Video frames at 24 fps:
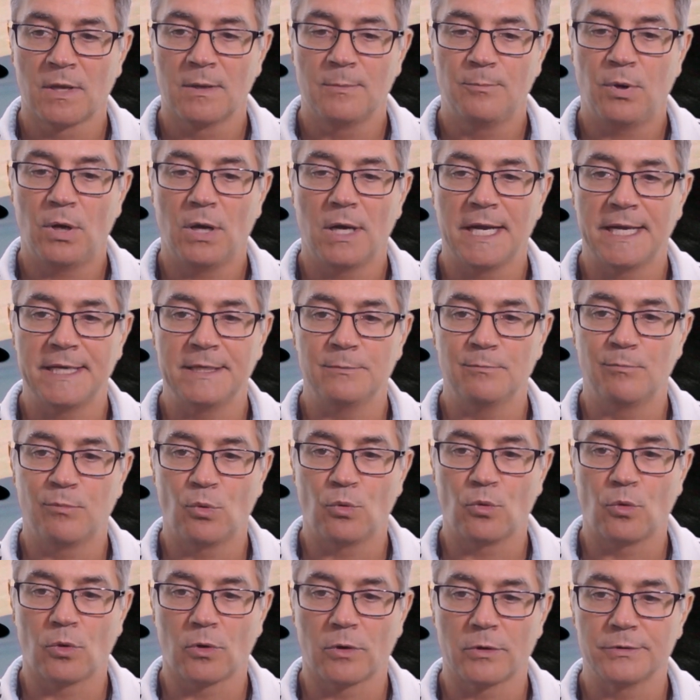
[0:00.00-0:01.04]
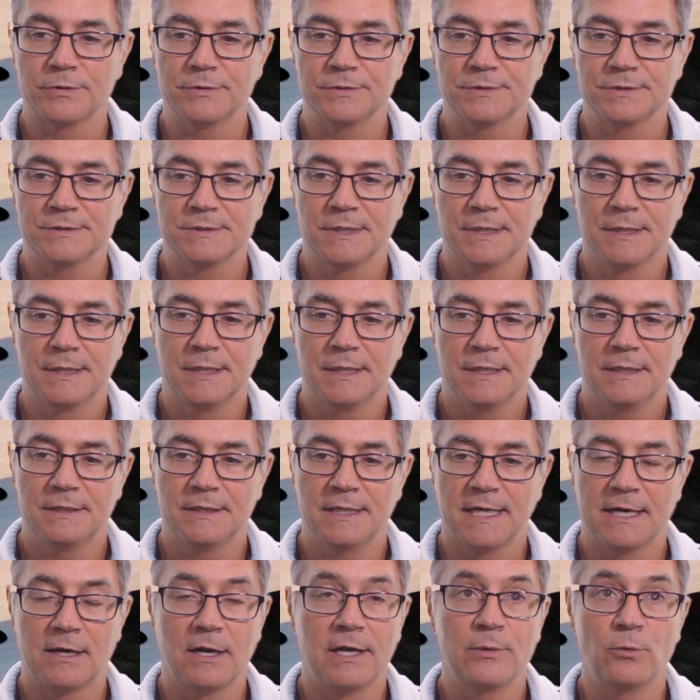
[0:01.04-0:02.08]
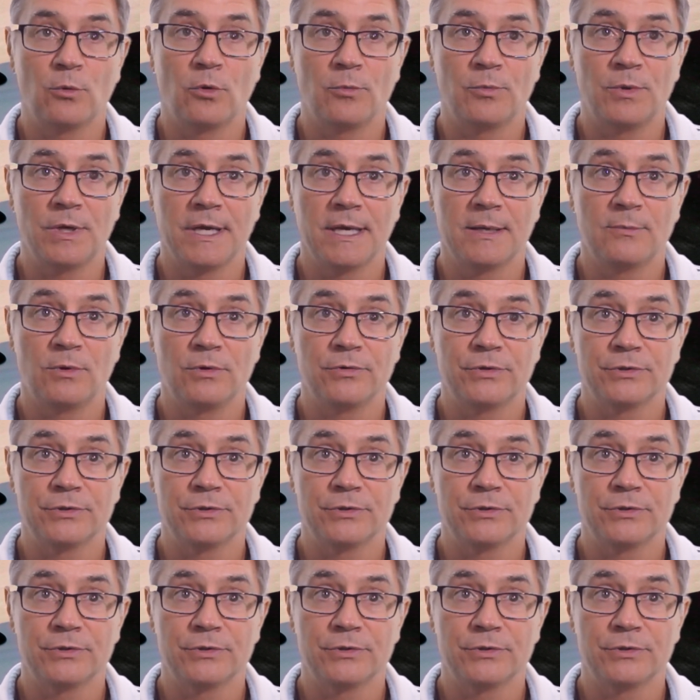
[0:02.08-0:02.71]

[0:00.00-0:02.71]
pine boards, that I will be able